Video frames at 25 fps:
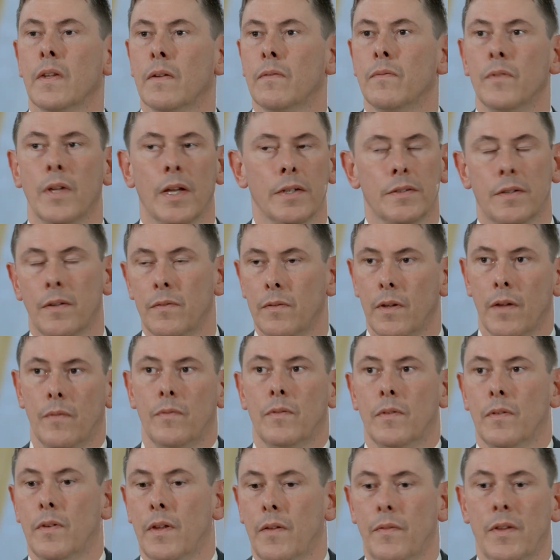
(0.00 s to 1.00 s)
Yes,
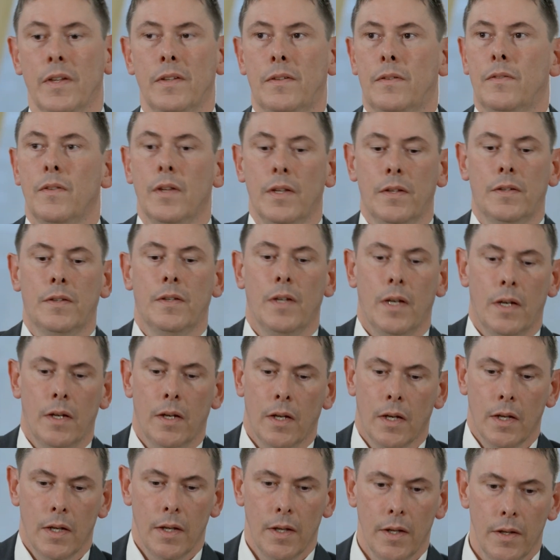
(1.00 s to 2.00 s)
these
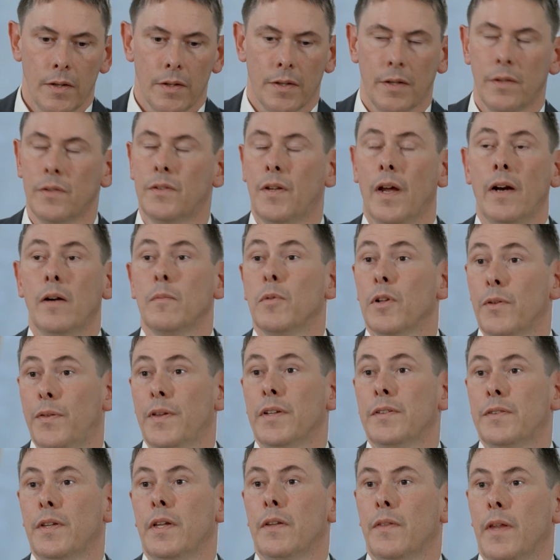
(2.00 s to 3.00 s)
terrible
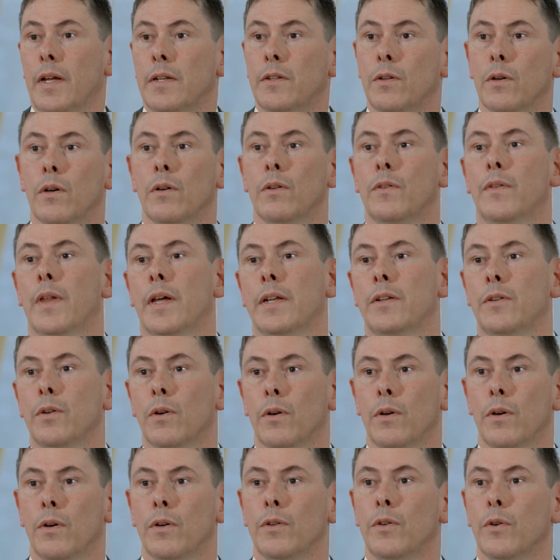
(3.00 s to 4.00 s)
things that
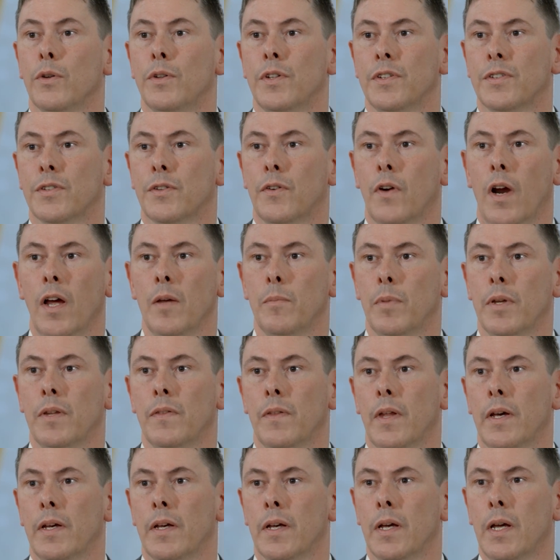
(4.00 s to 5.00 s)
you're
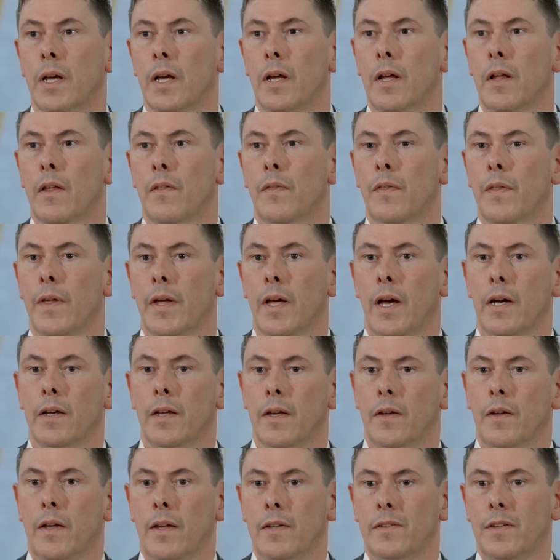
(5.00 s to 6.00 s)
describing, they I
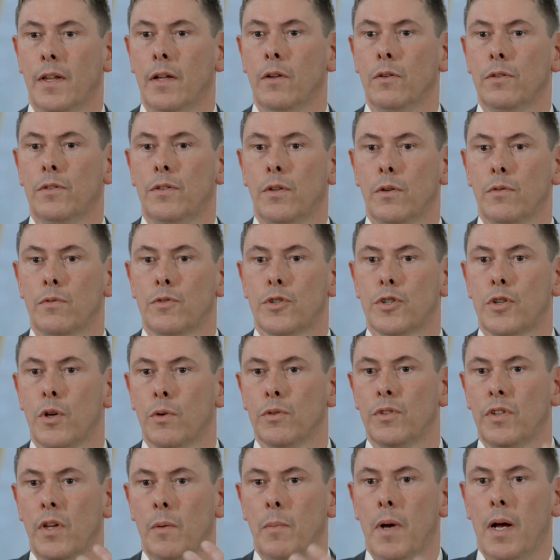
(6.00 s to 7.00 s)
guess they also
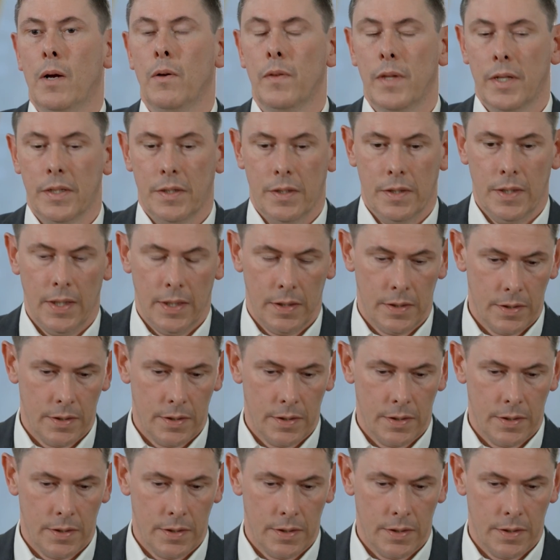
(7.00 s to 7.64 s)
show somehow that